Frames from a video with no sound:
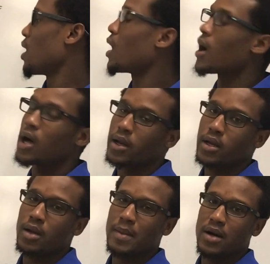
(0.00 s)
an
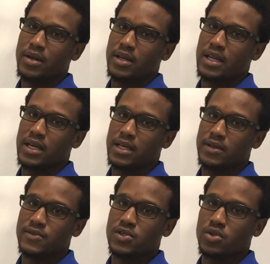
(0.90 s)
odd amount of
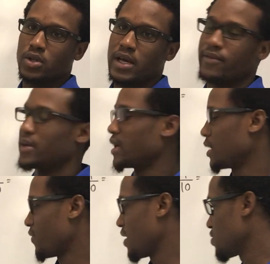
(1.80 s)
negatives, you'll have a
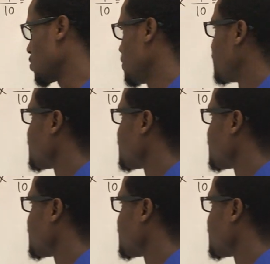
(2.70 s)
negative answer.